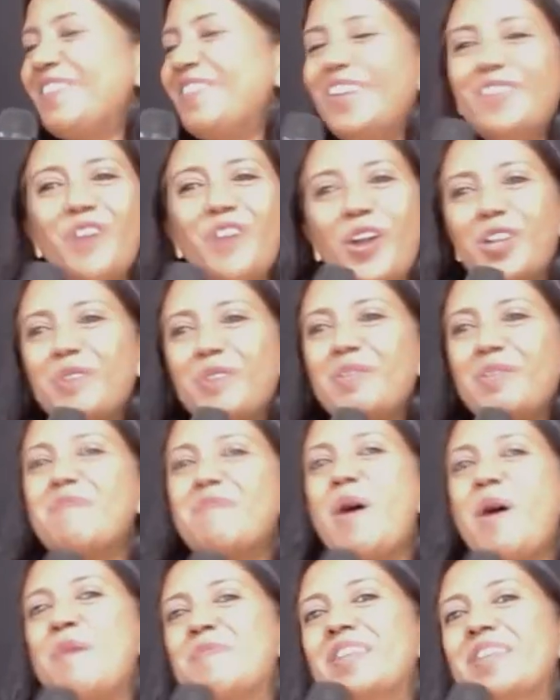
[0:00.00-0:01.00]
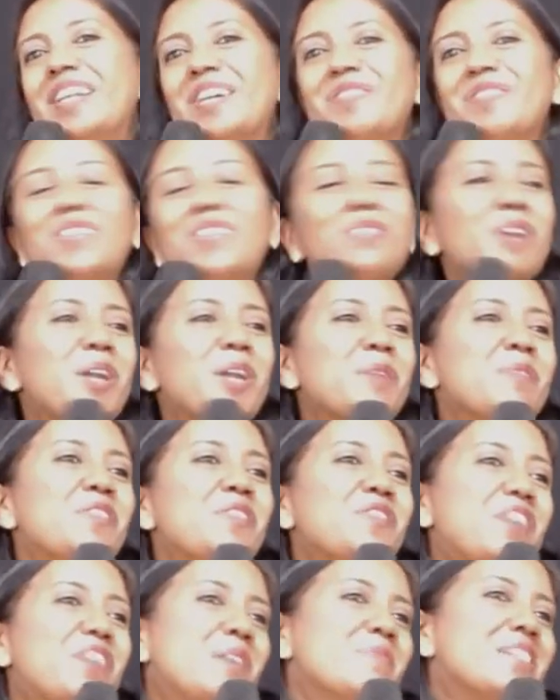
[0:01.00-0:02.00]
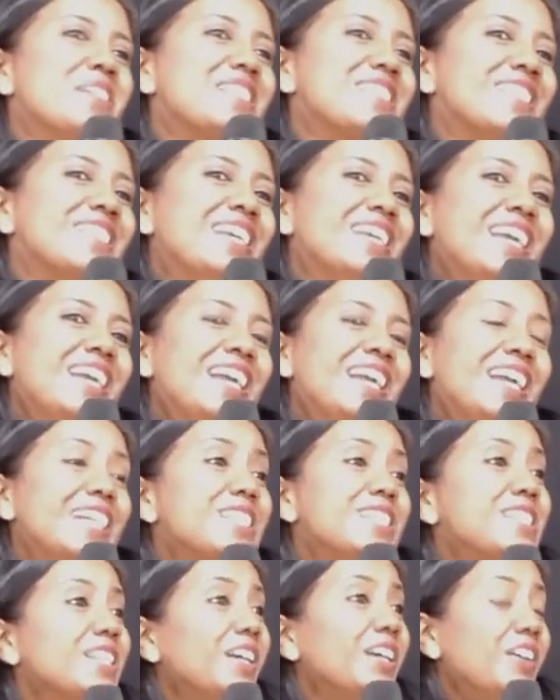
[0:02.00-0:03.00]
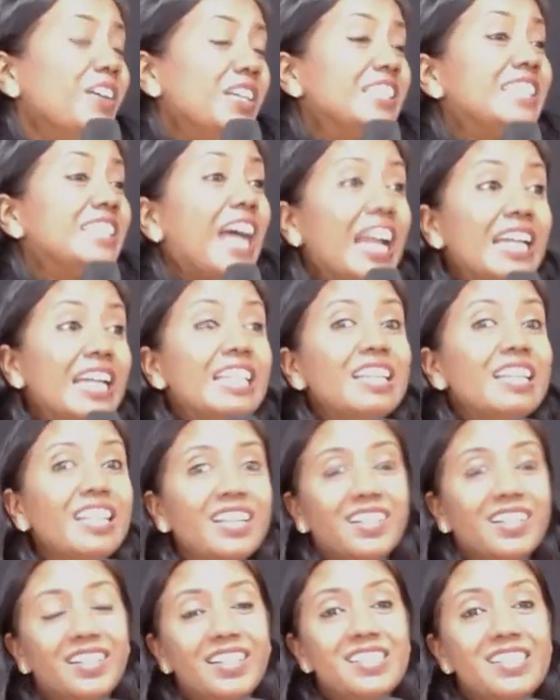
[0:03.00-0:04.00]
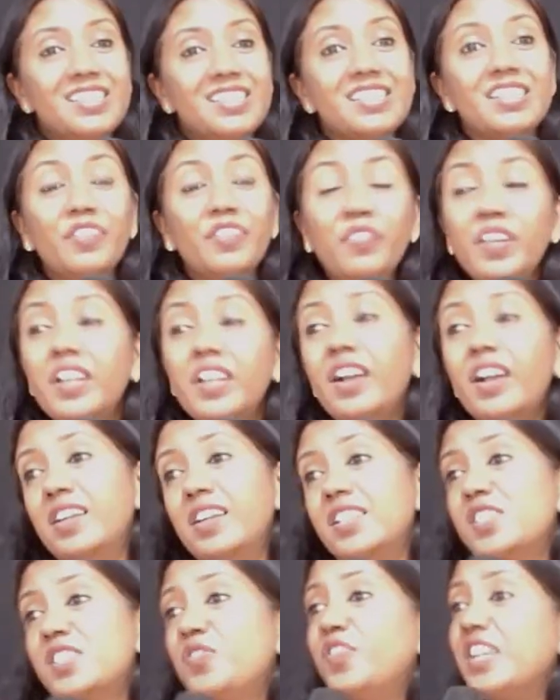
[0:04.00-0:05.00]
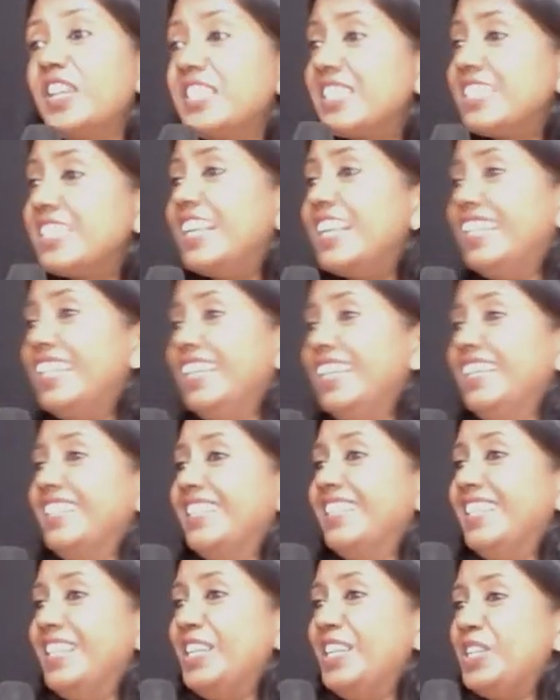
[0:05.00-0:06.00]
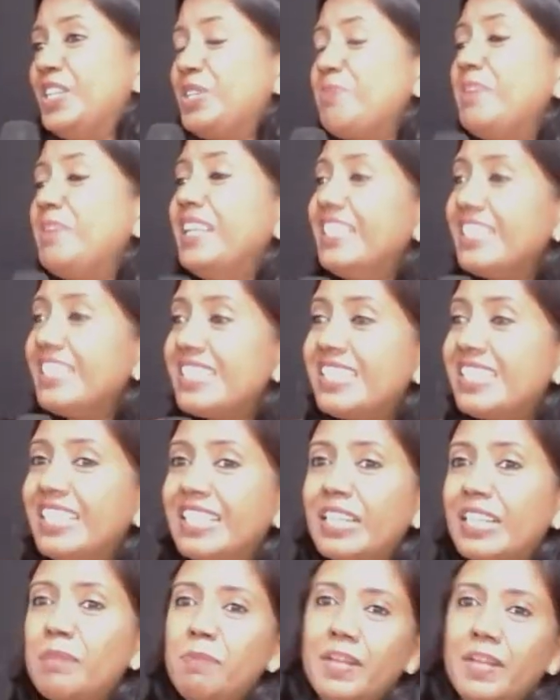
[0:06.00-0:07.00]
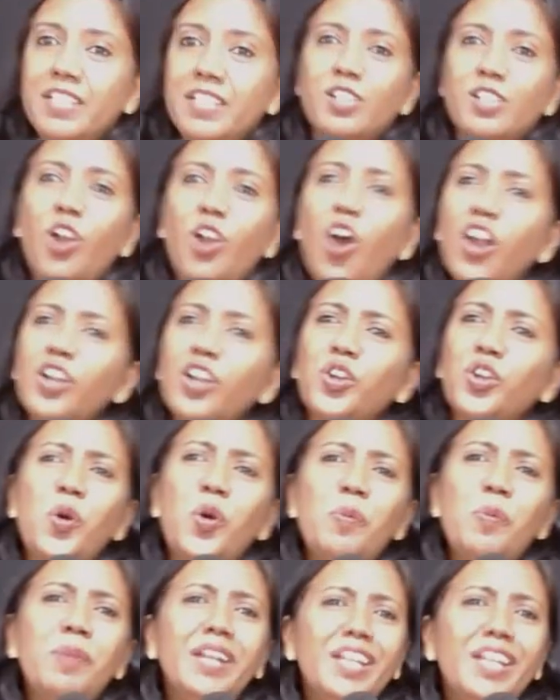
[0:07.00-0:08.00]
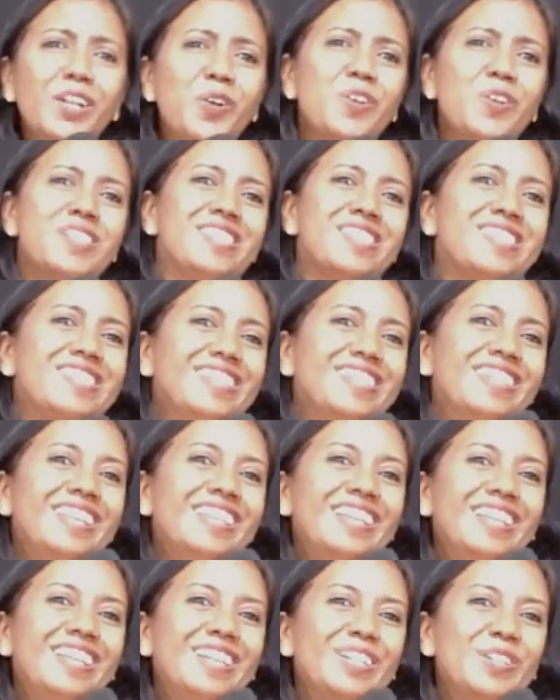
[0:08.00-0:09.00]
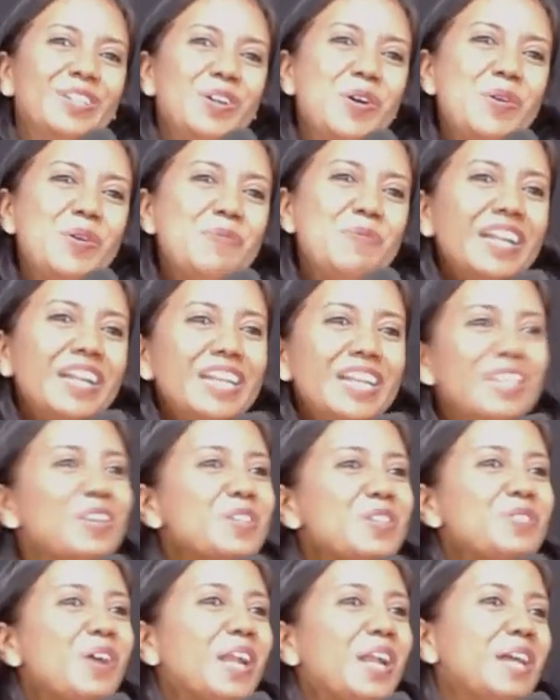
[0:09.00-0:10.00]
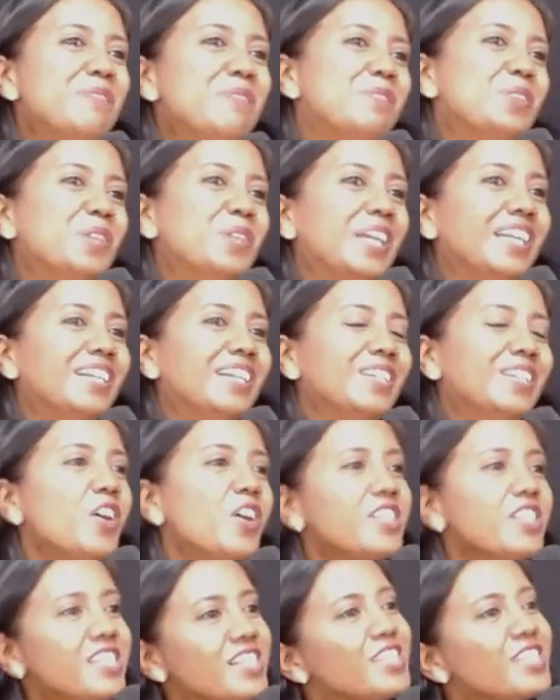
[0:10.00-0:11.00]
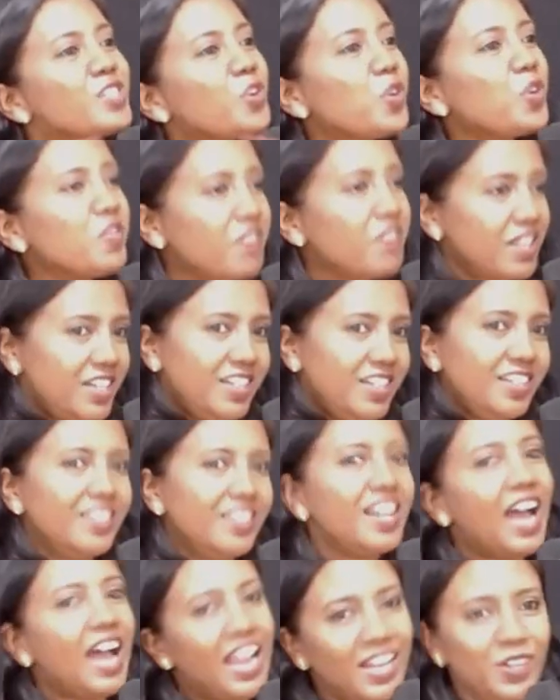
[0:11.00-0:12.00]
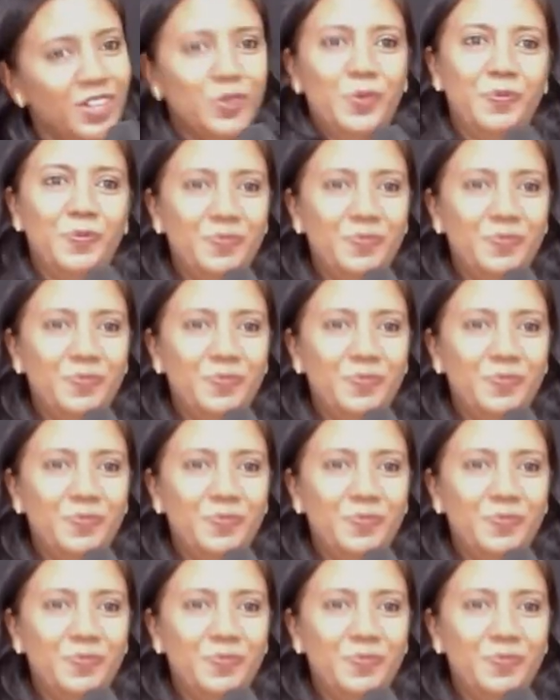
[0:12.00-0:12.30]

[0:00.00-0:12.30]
We want to be popular, we want to be famous. It's tiring, it's difficult, it's frustrating to be in the secret place. Lord, nobody knows. Nobody knows what I'm doing. God says, Don't worry, I know.